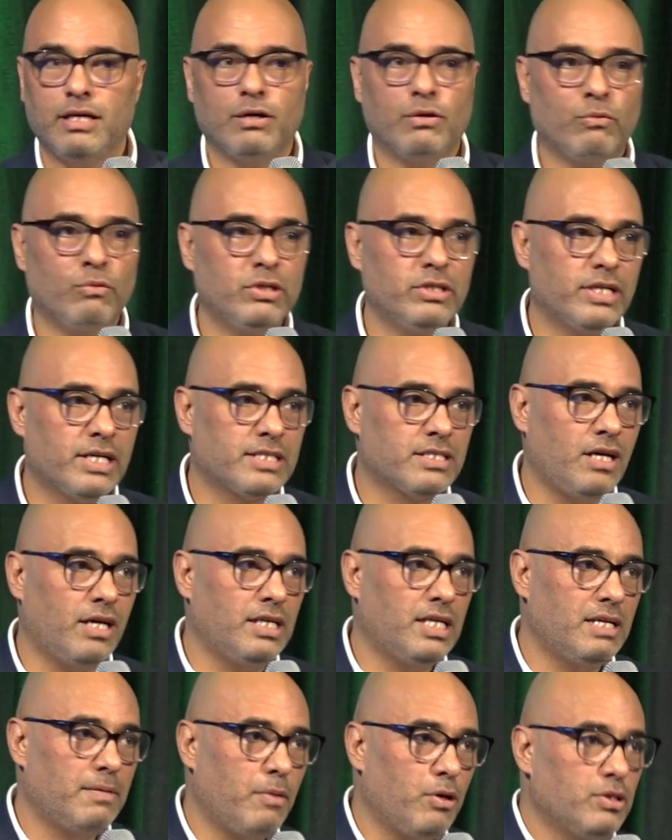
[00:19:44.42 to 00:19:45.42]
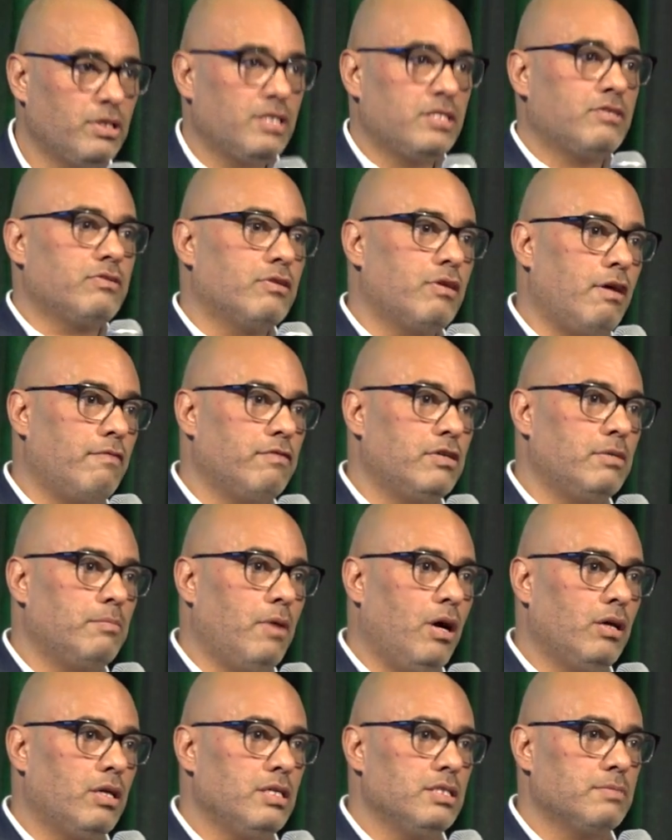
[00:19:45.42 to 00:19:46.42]
We're excited about these recovery
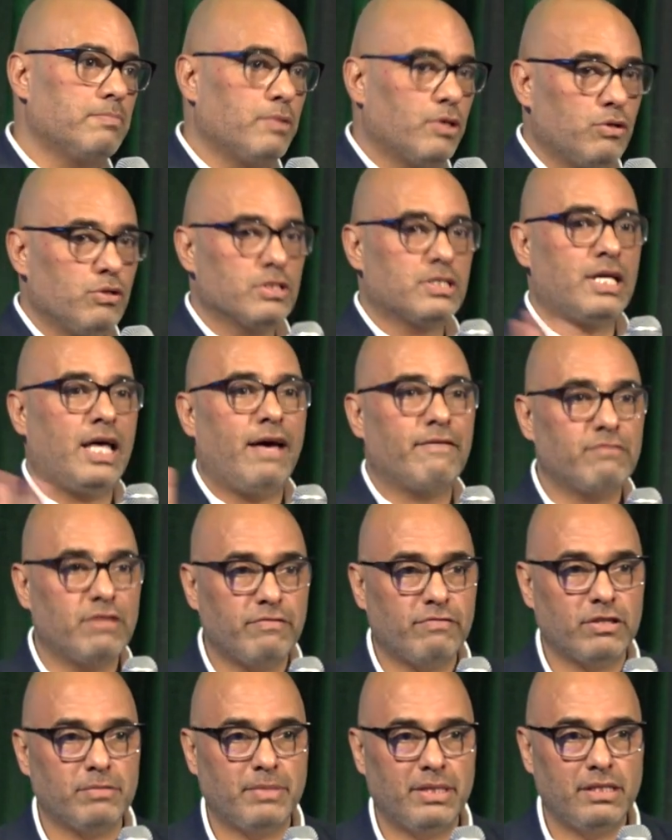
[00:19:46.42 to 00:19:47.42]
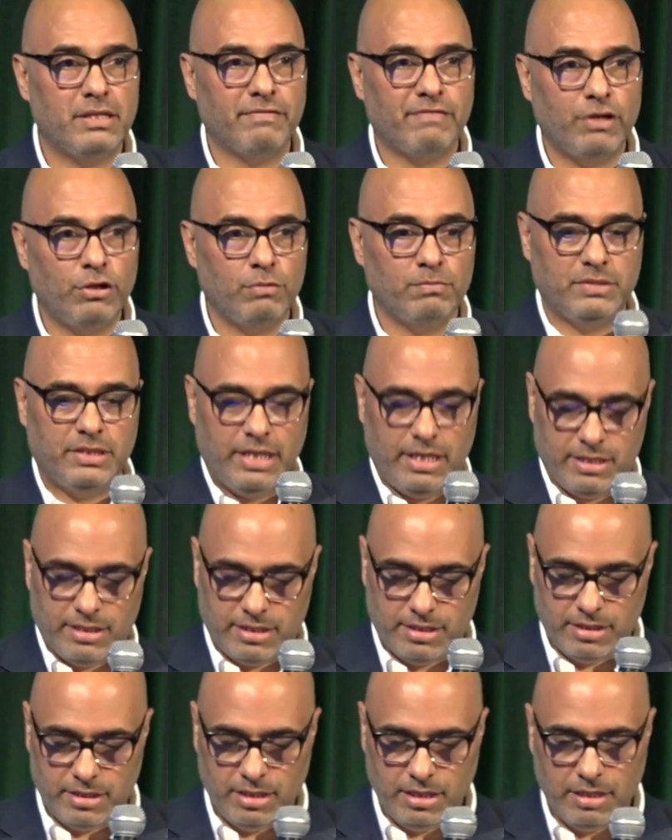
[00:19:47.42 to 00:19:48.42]
models because they have never been developed,
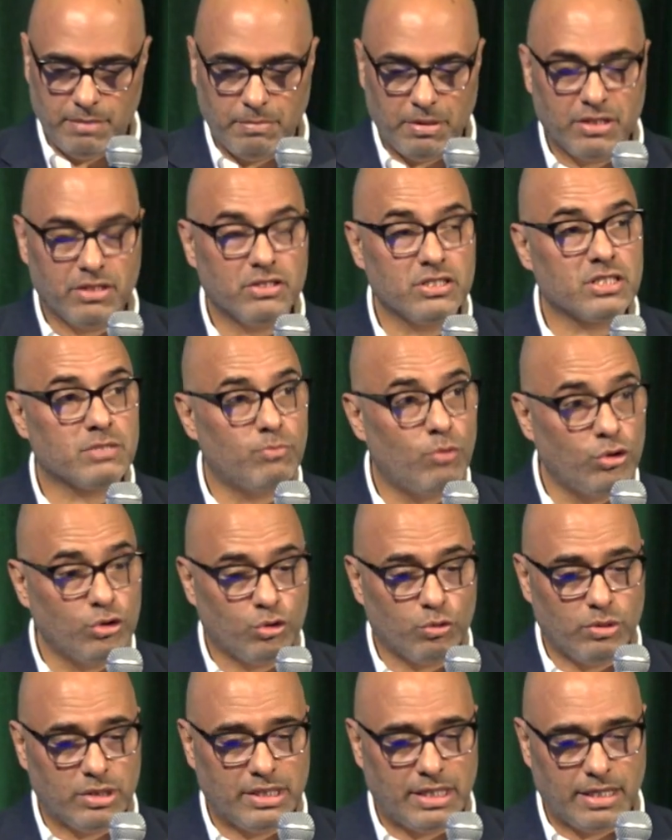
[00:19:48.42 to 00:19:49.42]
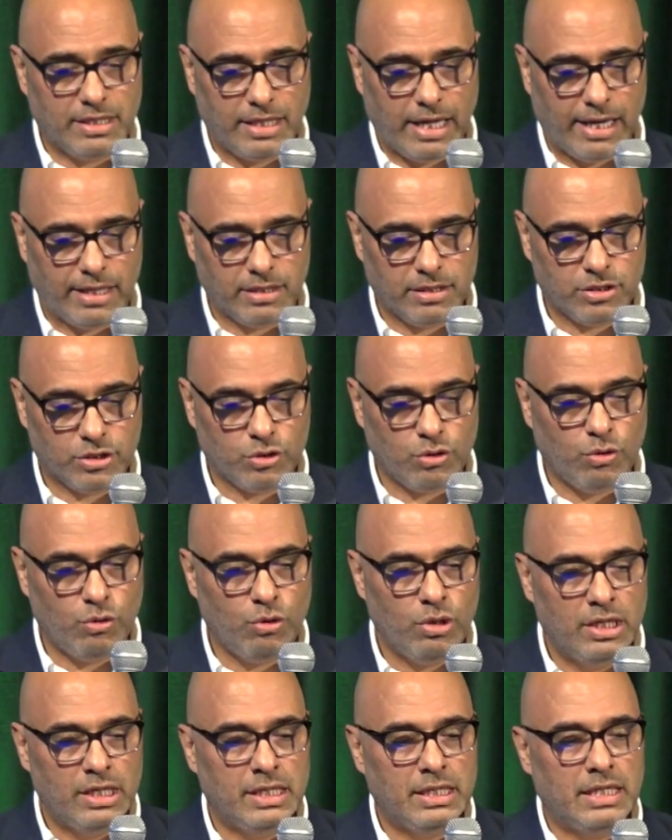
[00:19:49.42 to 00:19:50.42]
yes. But there is more to it than that.
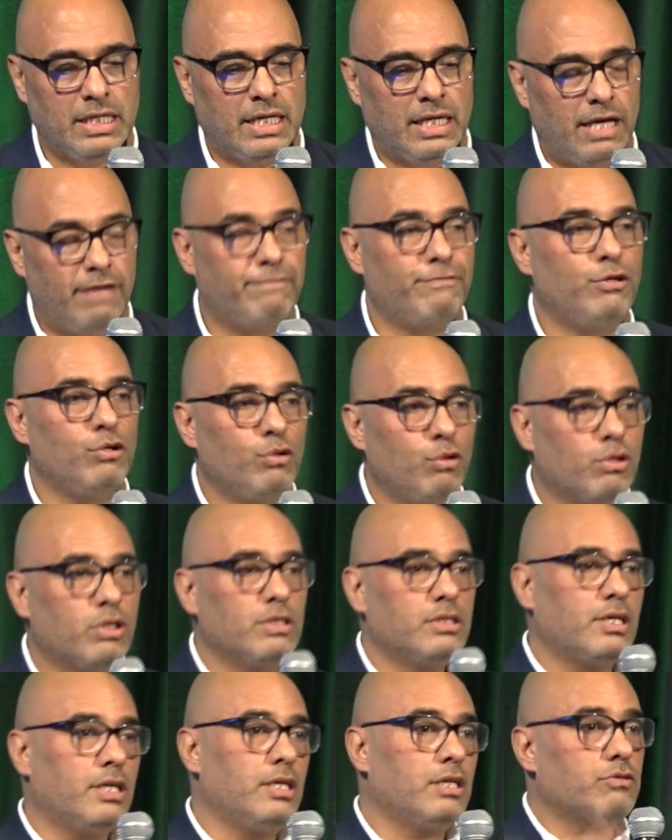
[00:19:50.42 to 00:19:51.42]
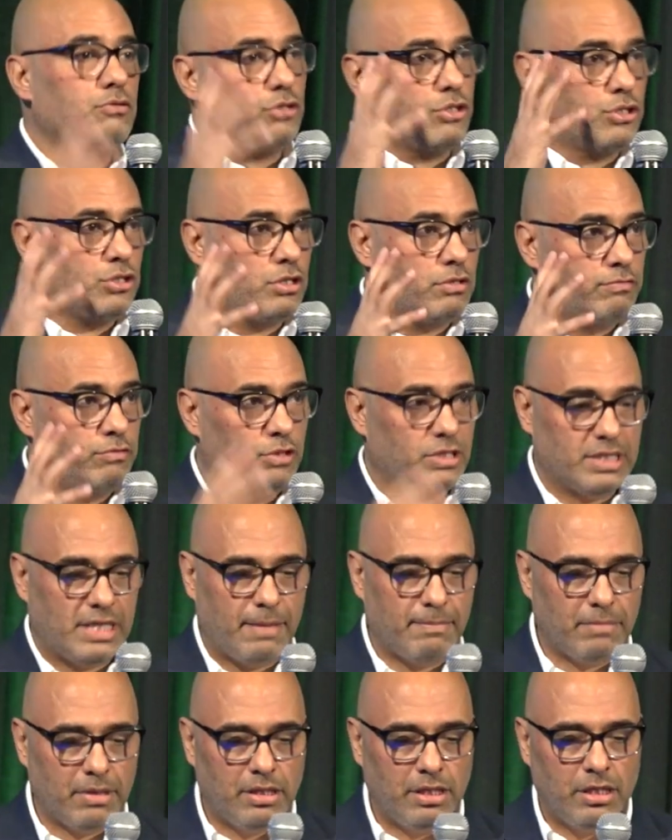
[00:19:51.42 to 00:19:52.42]
So if you look in the literature, for
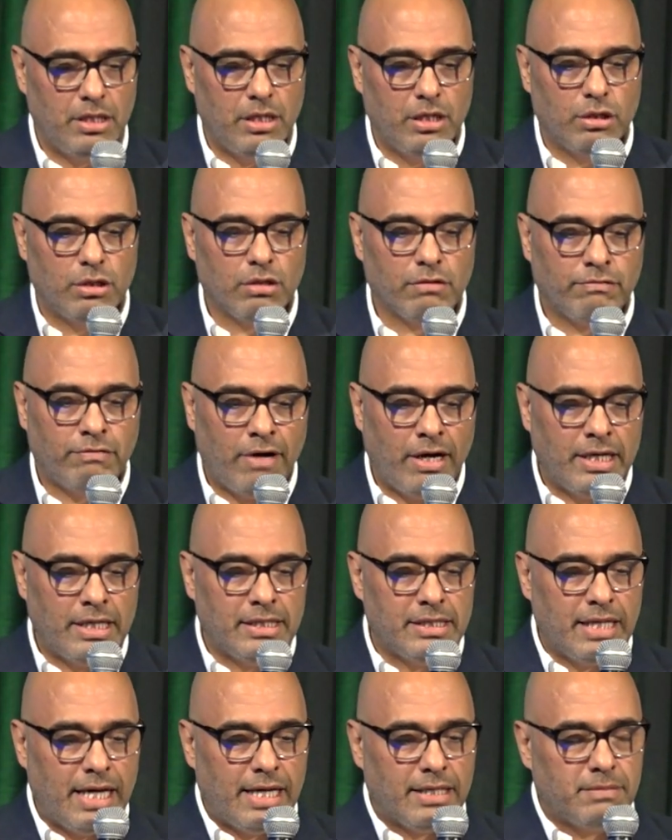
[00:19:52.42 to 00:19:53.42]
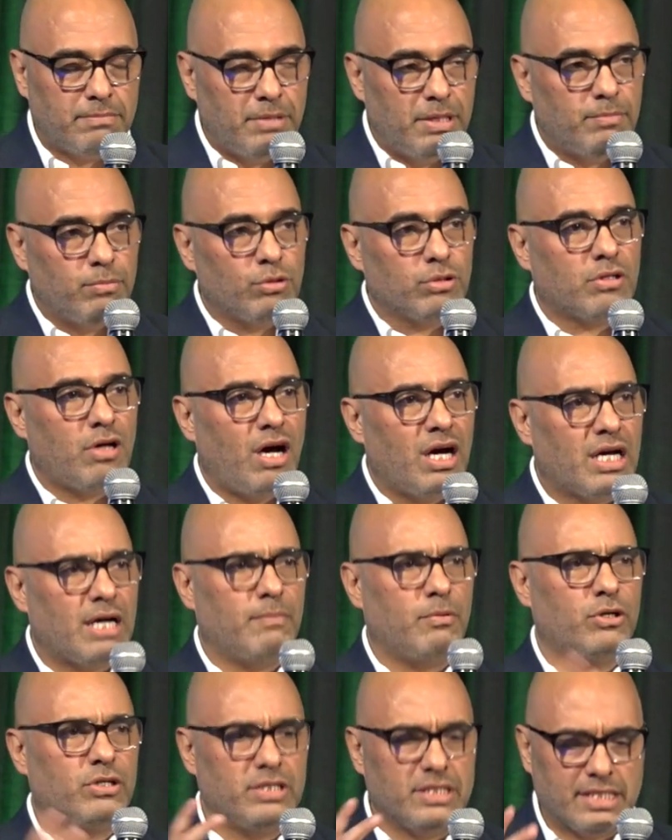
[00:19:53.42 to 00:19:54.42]
example, you'll find that people talk
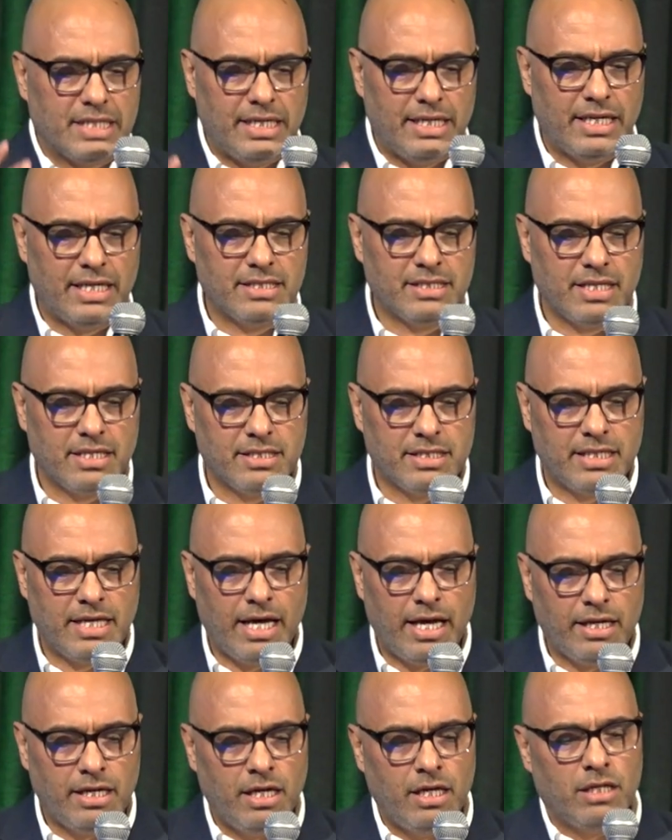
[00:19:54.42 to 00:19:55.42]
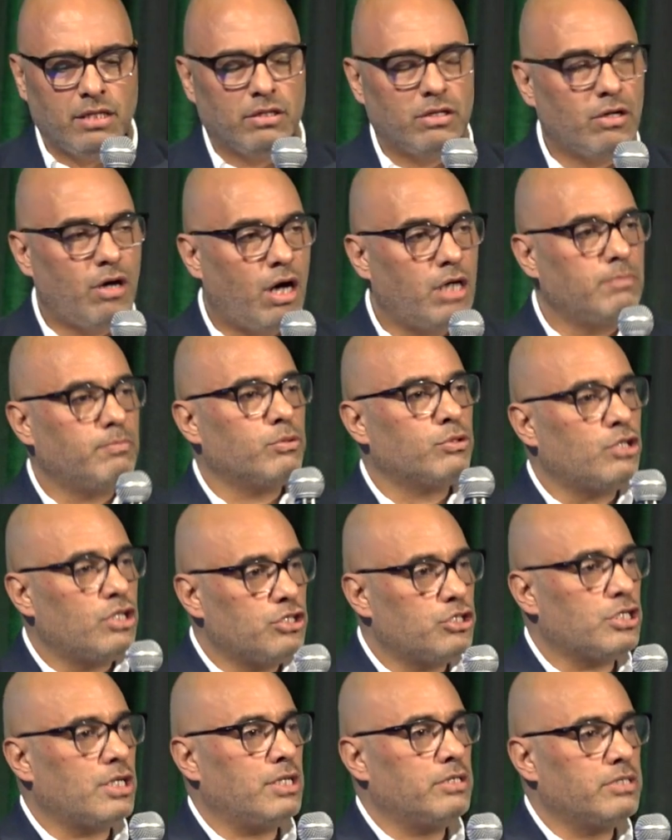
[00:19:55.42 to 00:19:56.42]
about resilience and say there are
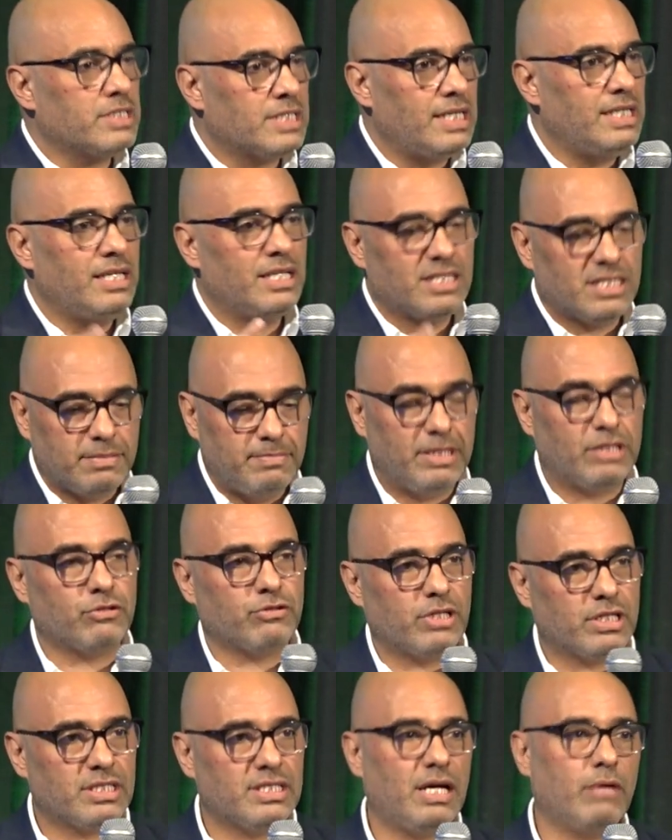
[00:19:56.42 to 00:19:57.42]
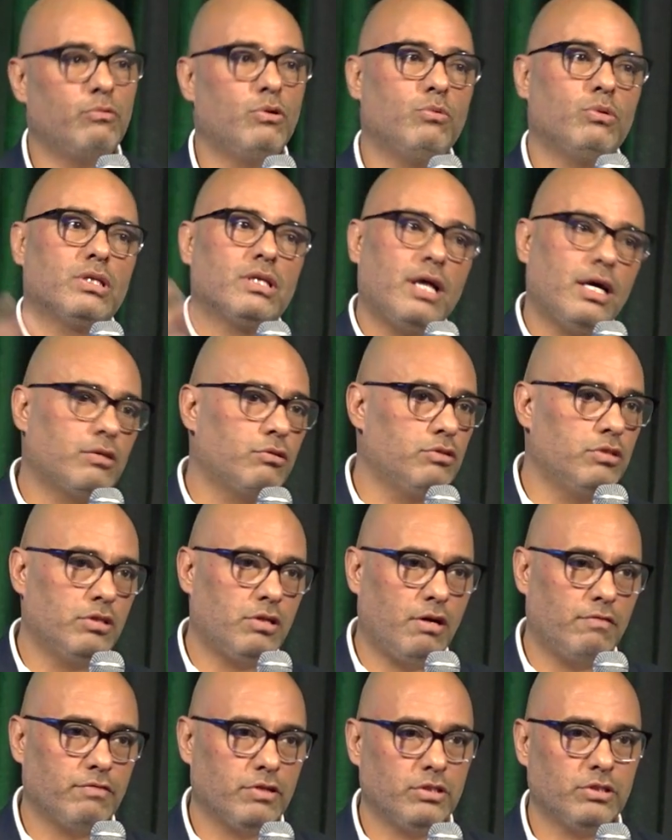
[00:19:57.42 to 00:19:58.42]
potential resilience metrics that we would like to
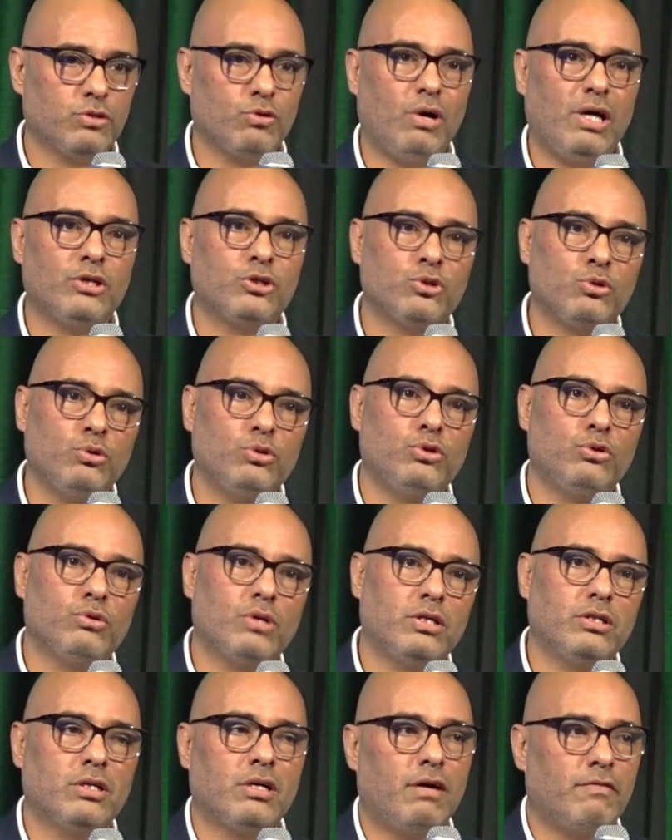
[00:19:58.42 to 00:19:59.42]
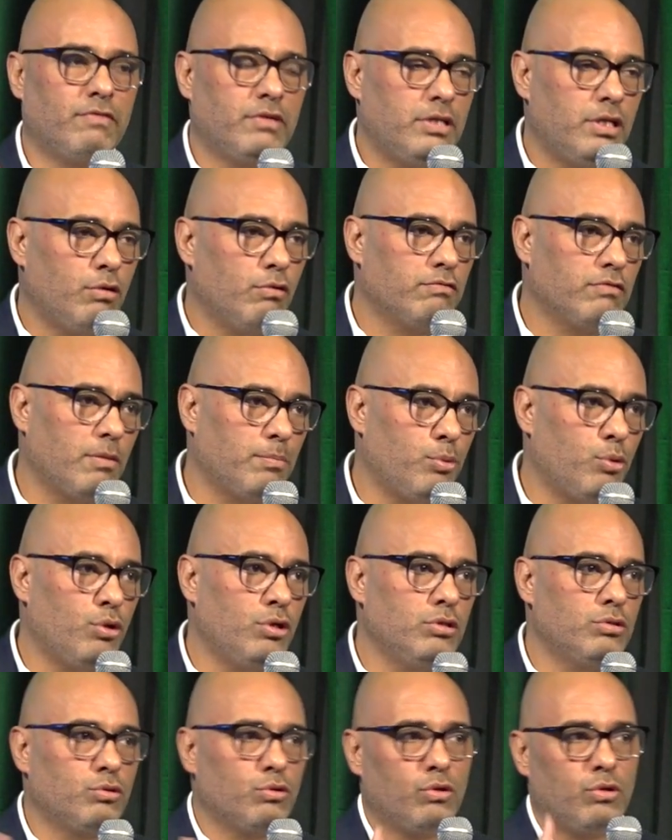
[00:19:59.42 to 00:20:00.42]
recover. So I showed you the recovery of the
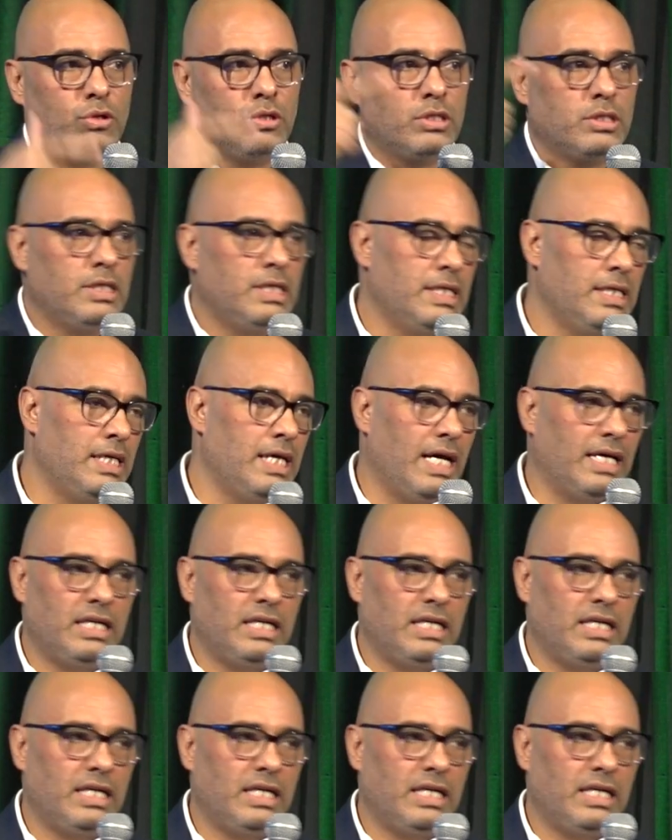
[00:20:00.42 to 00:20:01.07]
port or a